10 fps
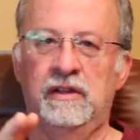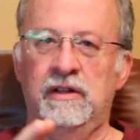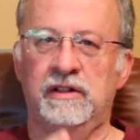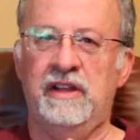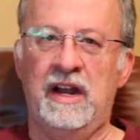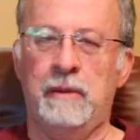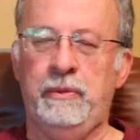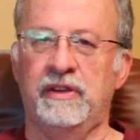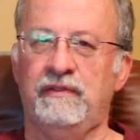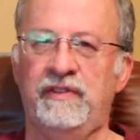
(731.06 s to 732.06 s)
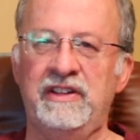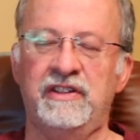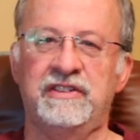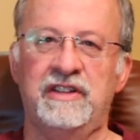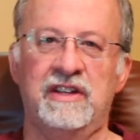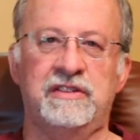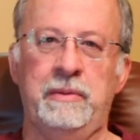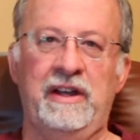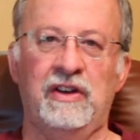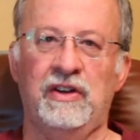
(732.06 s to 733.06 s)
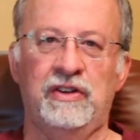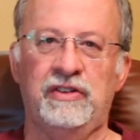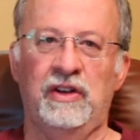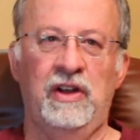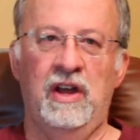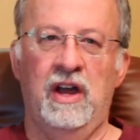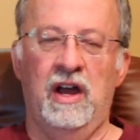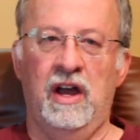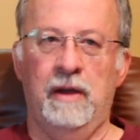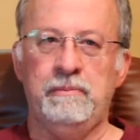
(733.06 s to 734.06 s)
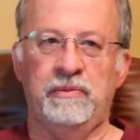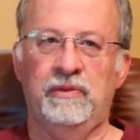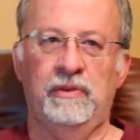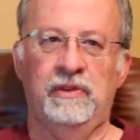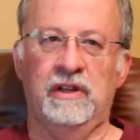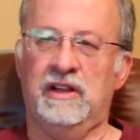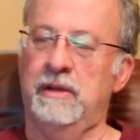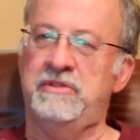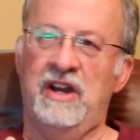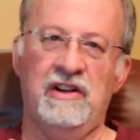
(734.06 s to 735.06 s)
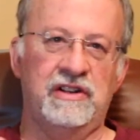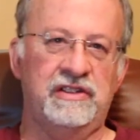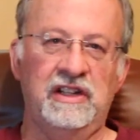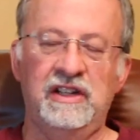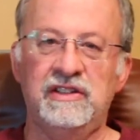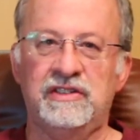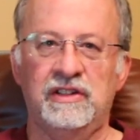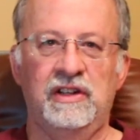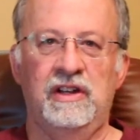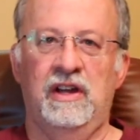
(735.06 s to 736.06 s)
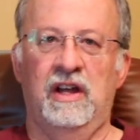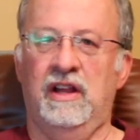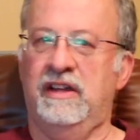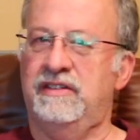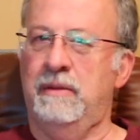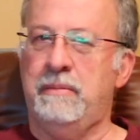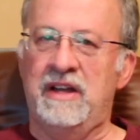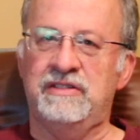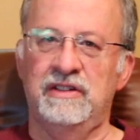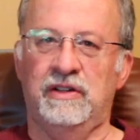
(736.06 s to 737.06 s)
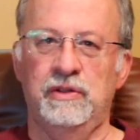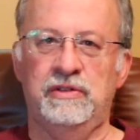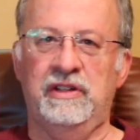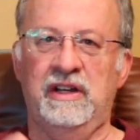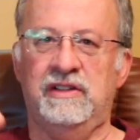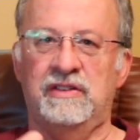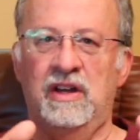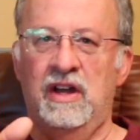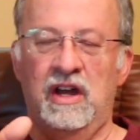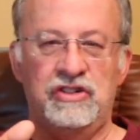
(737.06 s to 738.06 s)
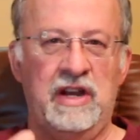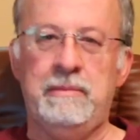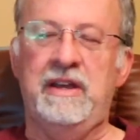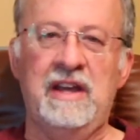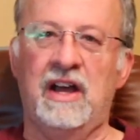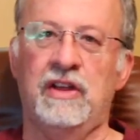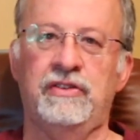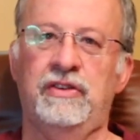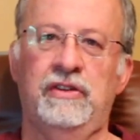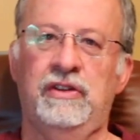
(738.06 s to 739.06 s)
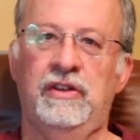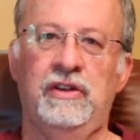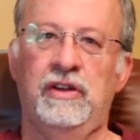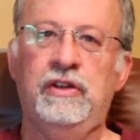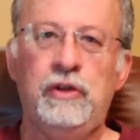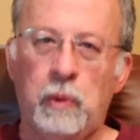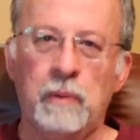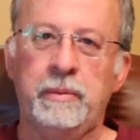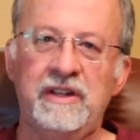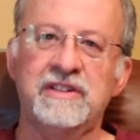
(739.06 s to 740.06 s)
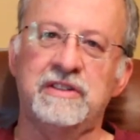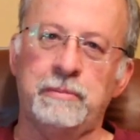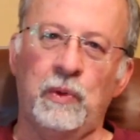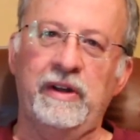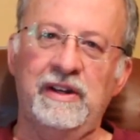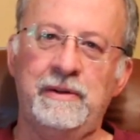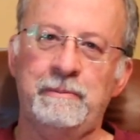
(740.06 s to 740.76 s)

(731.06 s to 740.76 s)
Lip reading: hook that up with the Finchy set of speakers, the Klipsch Heresies, like I said, Boston Acoustics, JBLs, you won't be disappointed.